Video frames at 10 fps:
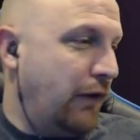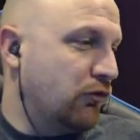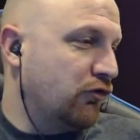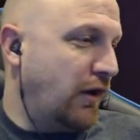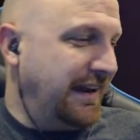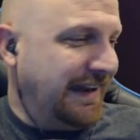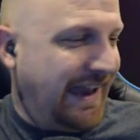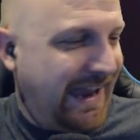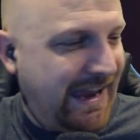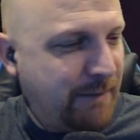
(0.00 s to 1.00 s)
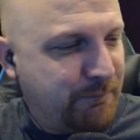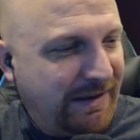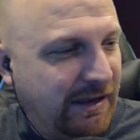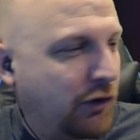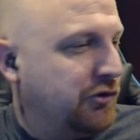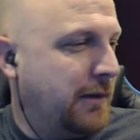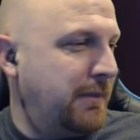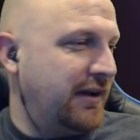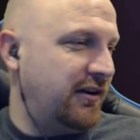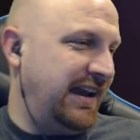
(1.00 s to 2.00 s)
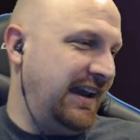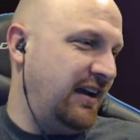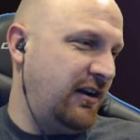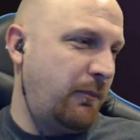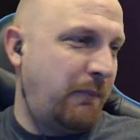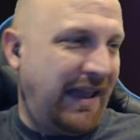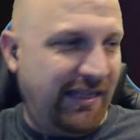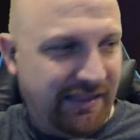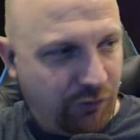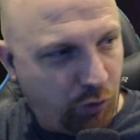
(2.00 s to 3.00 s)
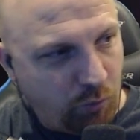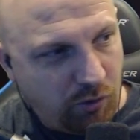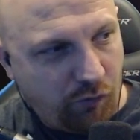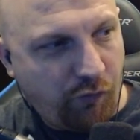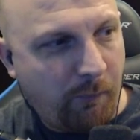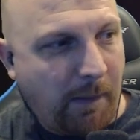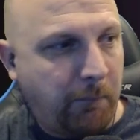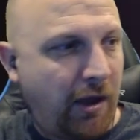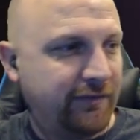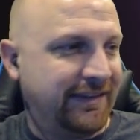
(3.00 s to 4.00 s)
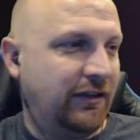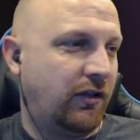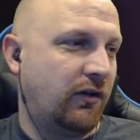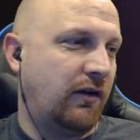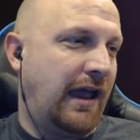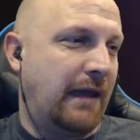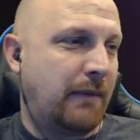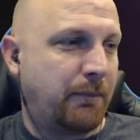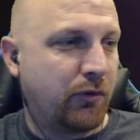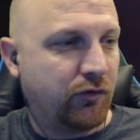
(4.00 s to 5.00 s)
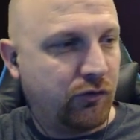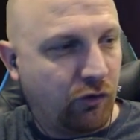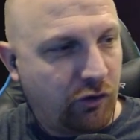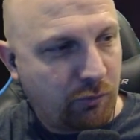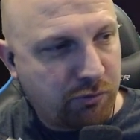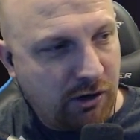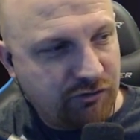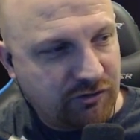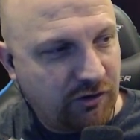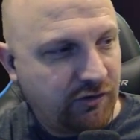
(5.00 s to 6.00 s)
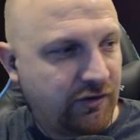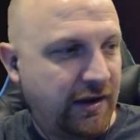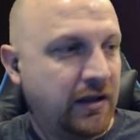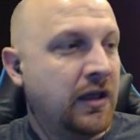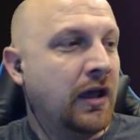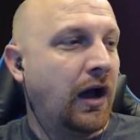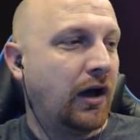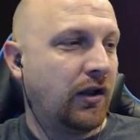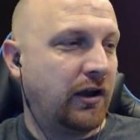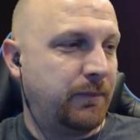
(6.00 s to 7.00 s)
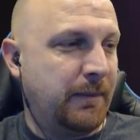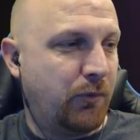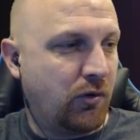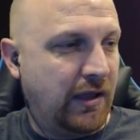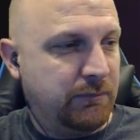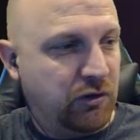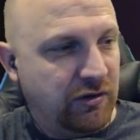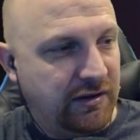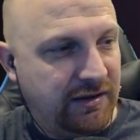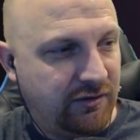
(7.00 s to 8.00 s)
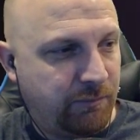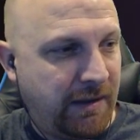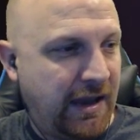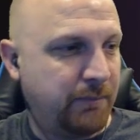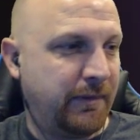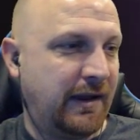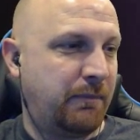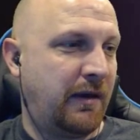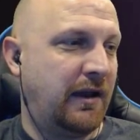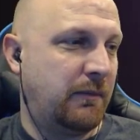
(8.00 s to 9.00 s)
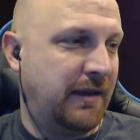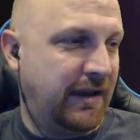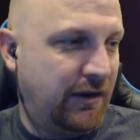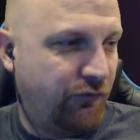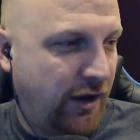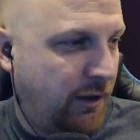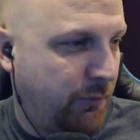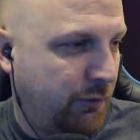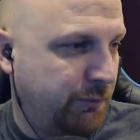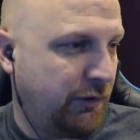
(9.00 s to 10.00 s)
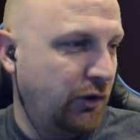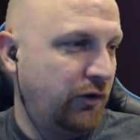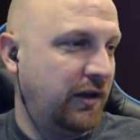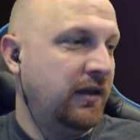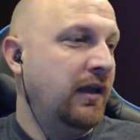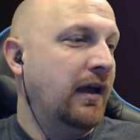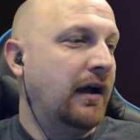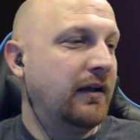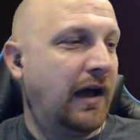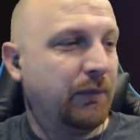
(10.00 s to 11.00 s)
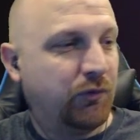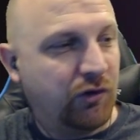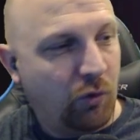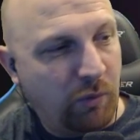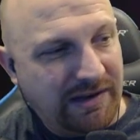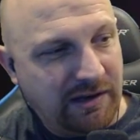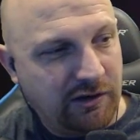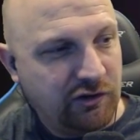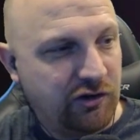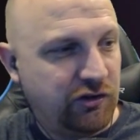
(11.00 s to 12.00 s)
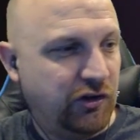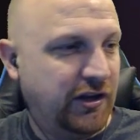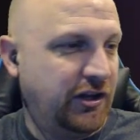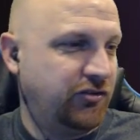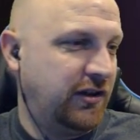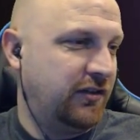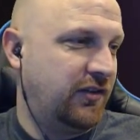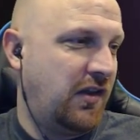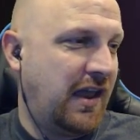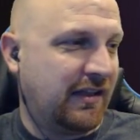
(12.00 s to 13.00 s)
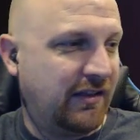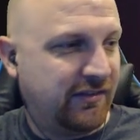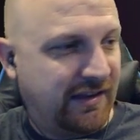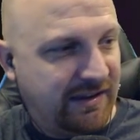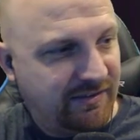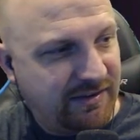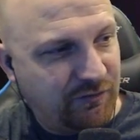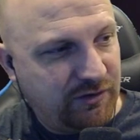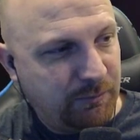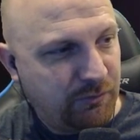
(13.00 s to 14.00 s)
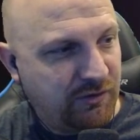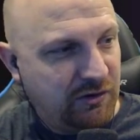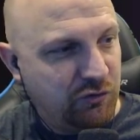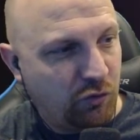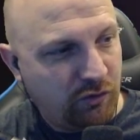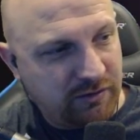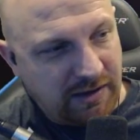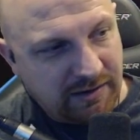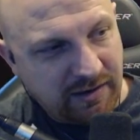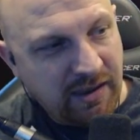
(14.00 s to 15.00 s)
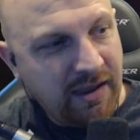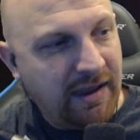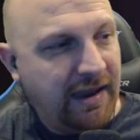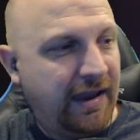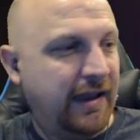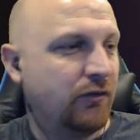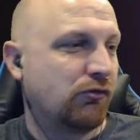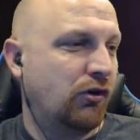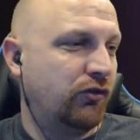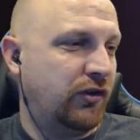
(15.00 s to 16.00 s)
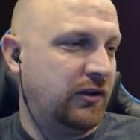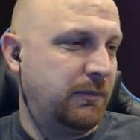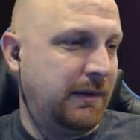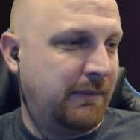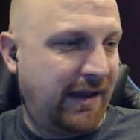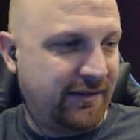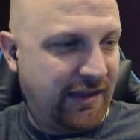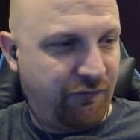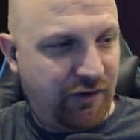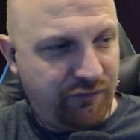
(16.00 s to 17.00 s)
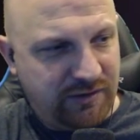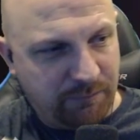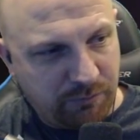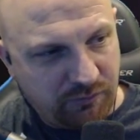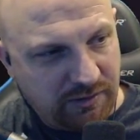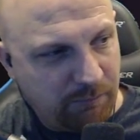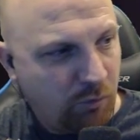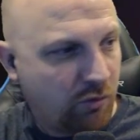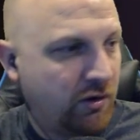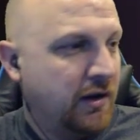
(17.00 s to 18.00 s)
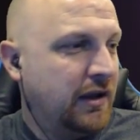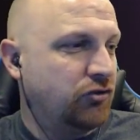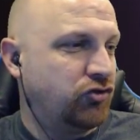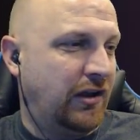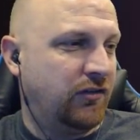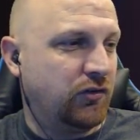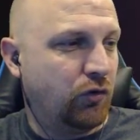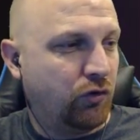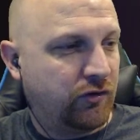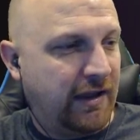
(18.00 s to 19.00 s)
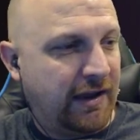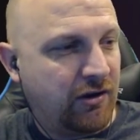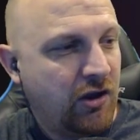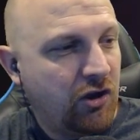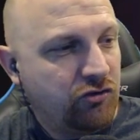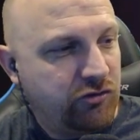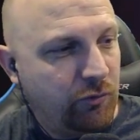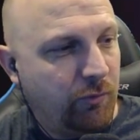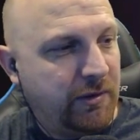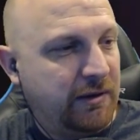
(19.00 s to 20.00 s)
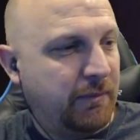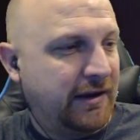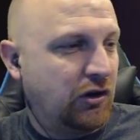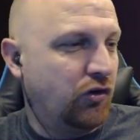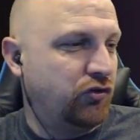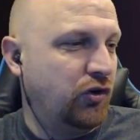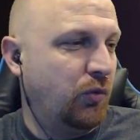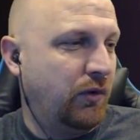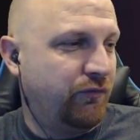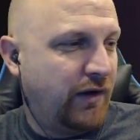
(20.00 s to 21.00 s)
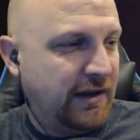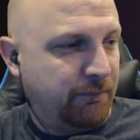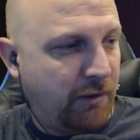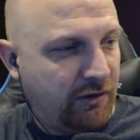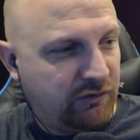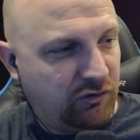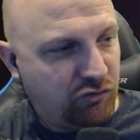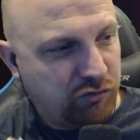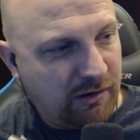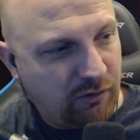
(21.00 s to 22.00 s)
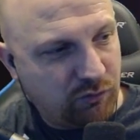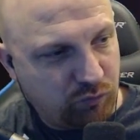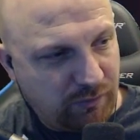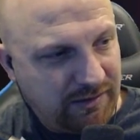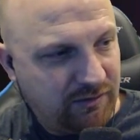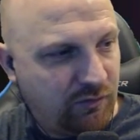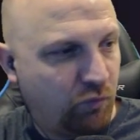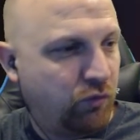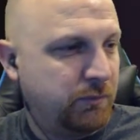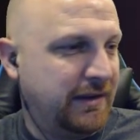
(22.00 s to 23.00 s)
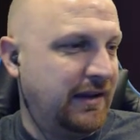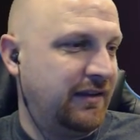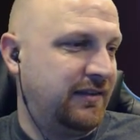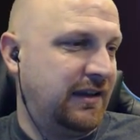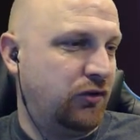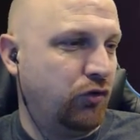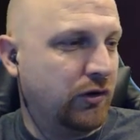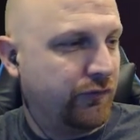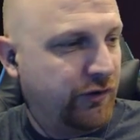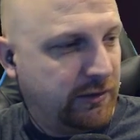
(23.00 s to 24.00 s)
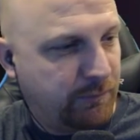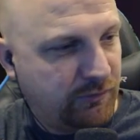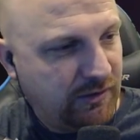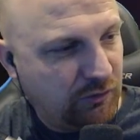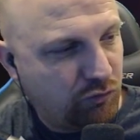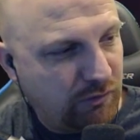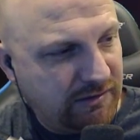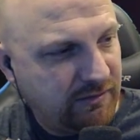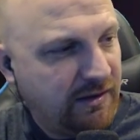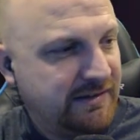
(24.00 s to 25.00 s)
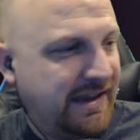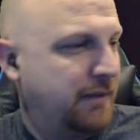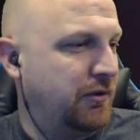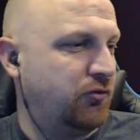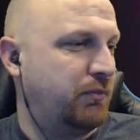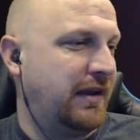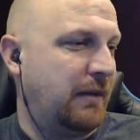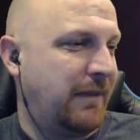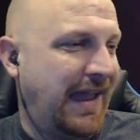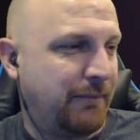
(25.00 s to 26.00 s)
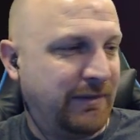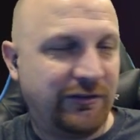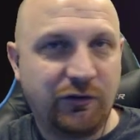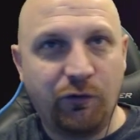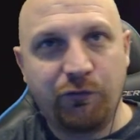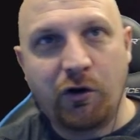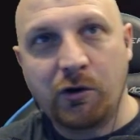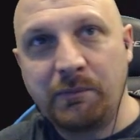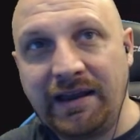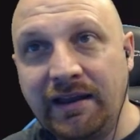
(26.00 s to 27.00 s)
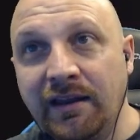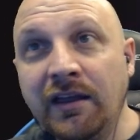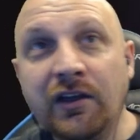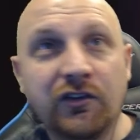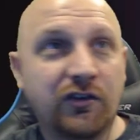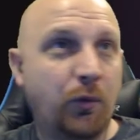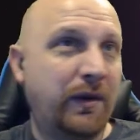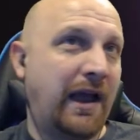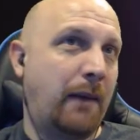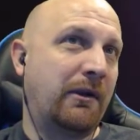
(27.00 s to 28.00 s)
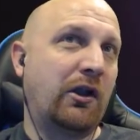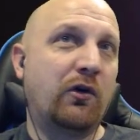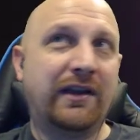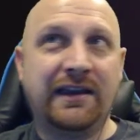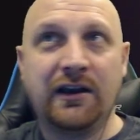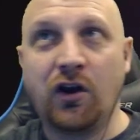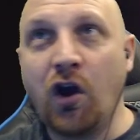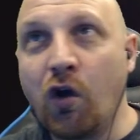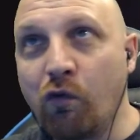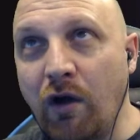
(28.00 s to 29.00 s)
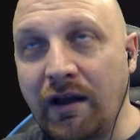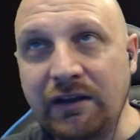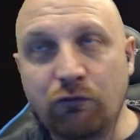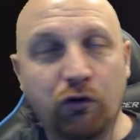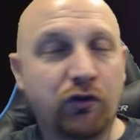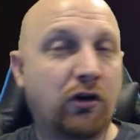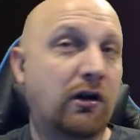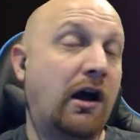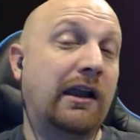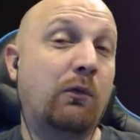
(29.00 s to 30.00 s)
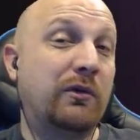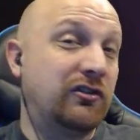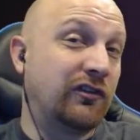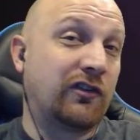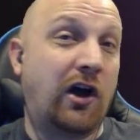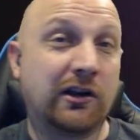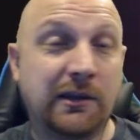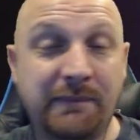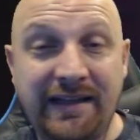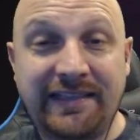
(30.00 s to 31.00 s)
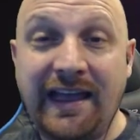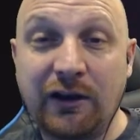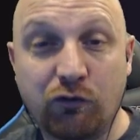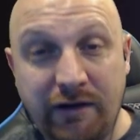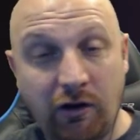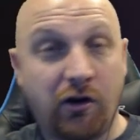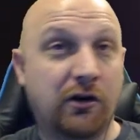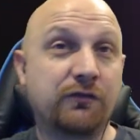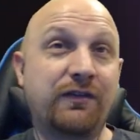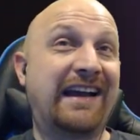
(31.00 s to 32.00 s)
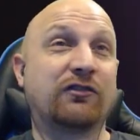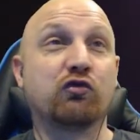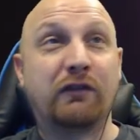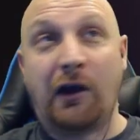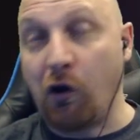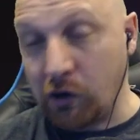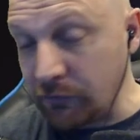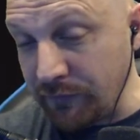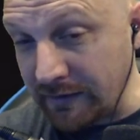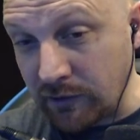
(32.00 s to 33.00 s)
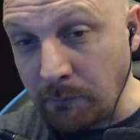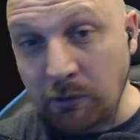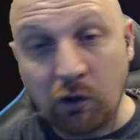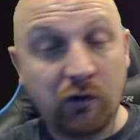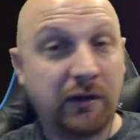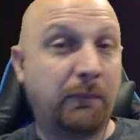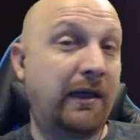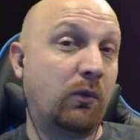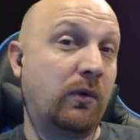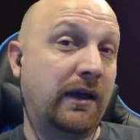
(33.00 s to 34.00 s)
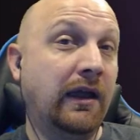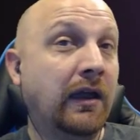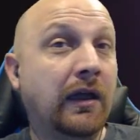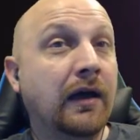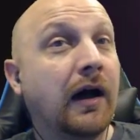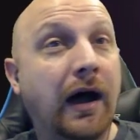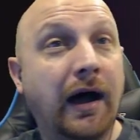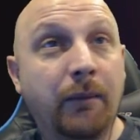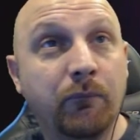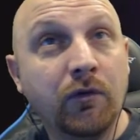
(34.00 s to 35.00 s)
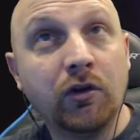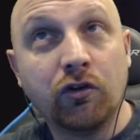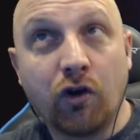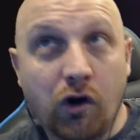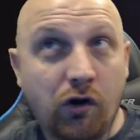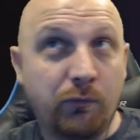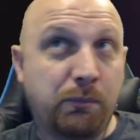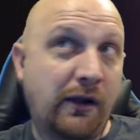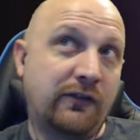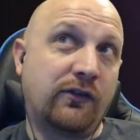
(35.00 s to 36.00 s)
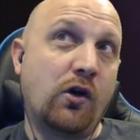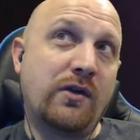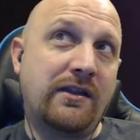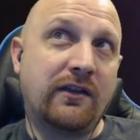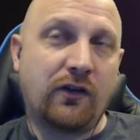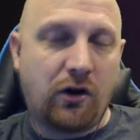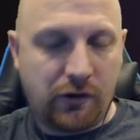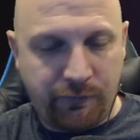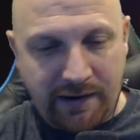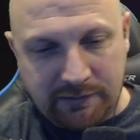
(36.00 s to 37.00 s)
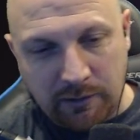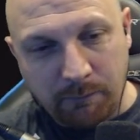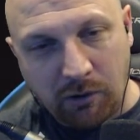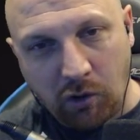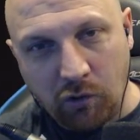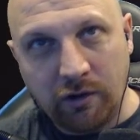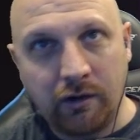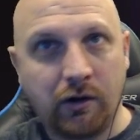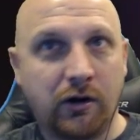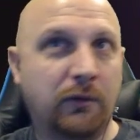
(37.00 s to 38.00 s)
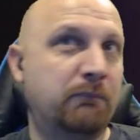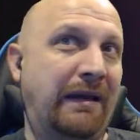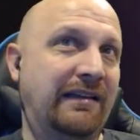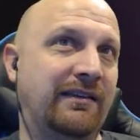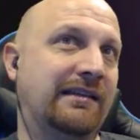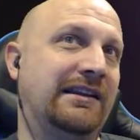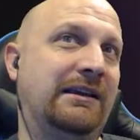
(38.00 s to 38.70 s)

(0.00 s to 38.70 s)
we're running a Bellona Berry here by Lethal Wolf, my boss killer, and my personal little project on the side. A lot of people claim Unity is bad, but I plan on making it viable Bellona. I'm still waiting on good Unity chest necklace that gets 17% dual attack, and Rosa to be maxed at 15% more chance of dual attack. She will be my go-to when fighting bosses, trials, raids. Would be nice to get 250% crit damage, but I'm happy so far, man. So we got Bellona here, rocking Rose Hargana. We just talked about that. Great artifact on Bellona, by the way. Her Bloodstone and this artifact on Bellona are basically